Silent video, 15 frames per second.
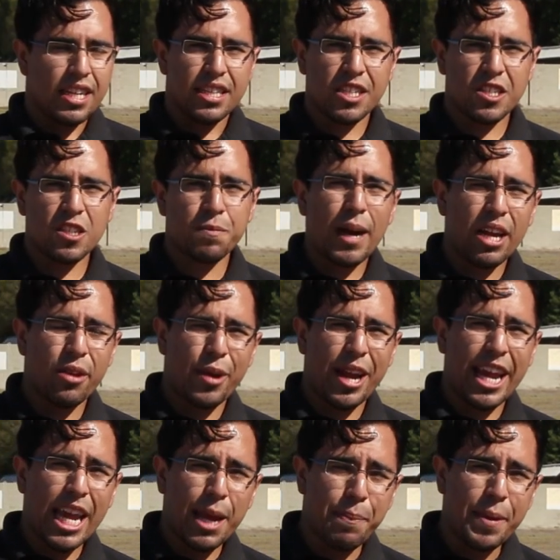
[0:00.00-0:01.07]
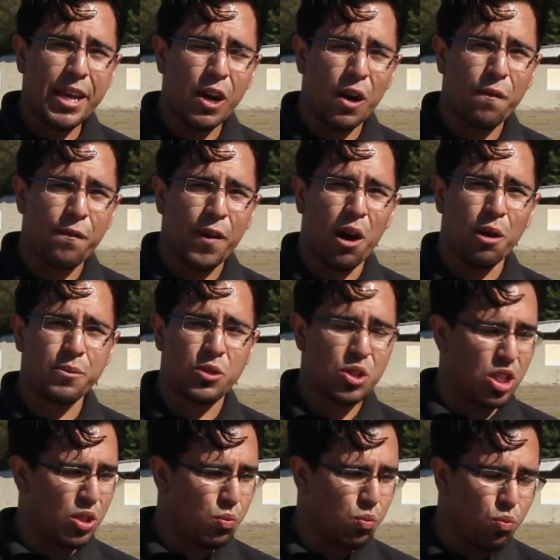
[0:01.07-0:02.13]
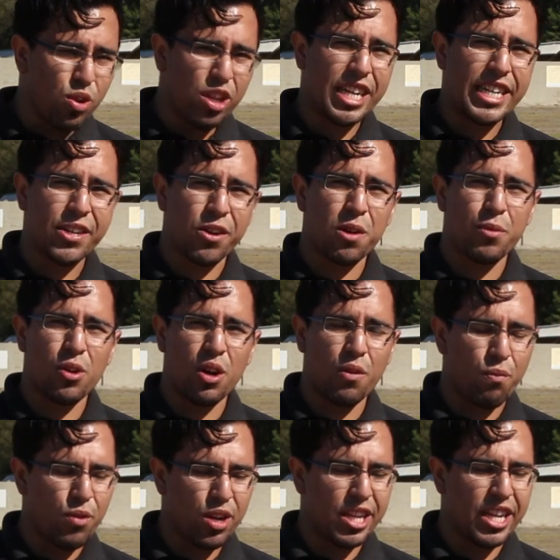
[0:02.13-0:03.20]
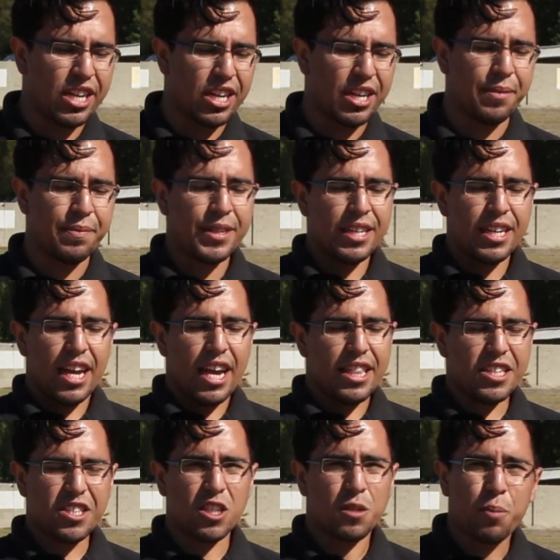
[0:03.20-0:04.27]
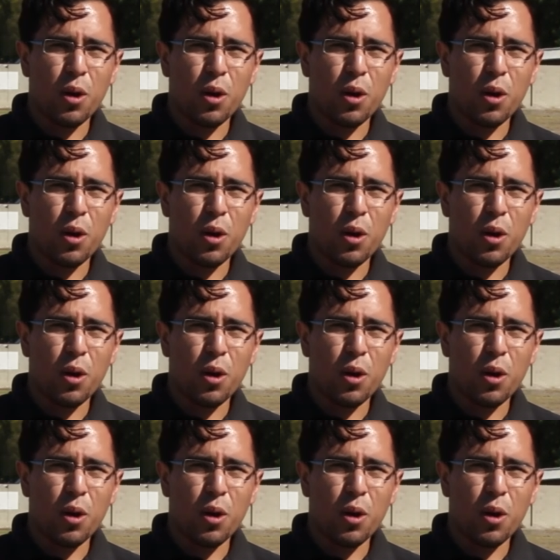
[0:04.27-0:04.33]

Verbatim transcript: This is, by the way, EPO foam, so it's really durable and really good. This is